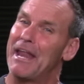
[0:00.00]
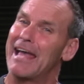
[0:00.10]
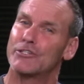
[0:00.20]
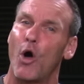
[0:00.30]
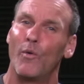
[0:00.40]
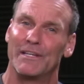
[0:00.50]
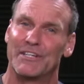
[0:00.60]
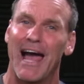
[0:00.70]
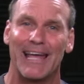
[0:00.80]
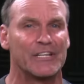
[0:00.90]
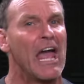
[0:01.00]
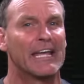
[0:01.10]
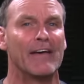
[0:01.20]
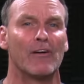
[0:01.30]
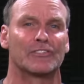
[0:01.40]
And as always, guys,
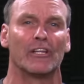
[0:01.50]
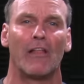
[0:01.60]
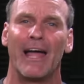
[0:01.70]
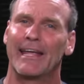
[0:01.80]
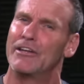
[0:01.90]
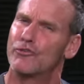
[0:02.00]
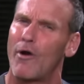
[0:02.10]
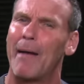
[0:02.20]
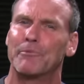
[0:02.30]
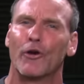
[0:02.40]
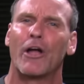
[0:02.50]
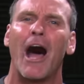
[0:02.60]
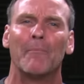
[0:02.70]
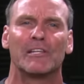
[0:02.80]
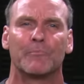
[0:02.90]
give us a like and drop your
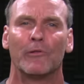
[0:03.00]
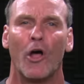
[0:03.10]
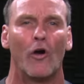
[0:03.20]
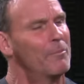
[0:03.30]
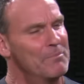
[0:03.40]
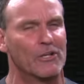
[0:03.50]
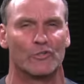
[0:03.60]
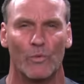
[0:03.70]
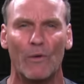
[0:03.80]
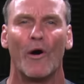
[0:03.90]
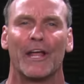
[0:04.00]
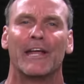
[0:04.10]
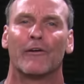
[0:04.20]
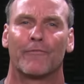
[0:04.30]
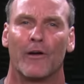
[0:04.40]
comments below because we
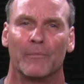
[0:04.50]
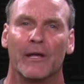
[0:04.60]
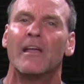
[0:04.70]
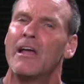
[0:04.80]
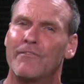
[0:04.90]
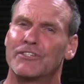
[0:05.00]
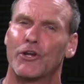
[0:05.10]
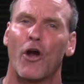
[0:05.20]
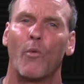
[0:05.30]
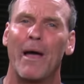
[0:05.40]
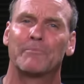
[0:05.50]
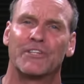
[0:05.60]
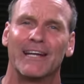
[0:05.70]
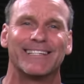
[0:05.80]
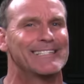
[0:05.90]
want to hear from you. Visit our
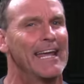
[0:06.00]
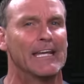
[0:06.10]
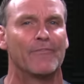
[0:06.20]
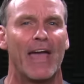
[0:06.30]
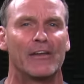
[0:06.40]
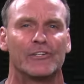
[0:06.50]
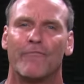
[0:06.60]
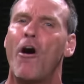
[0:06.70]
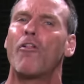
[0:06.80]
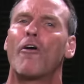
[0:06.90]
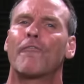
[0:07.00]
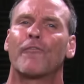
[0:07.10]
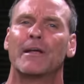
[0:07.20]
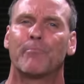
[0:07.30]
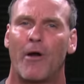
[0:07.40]
website to take advantage of all
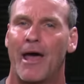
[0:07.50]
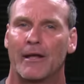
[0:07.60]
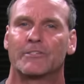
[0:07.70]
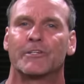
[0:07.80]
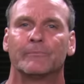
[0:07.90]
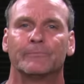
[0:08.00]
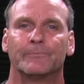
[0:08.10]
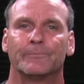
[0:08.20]
our free products.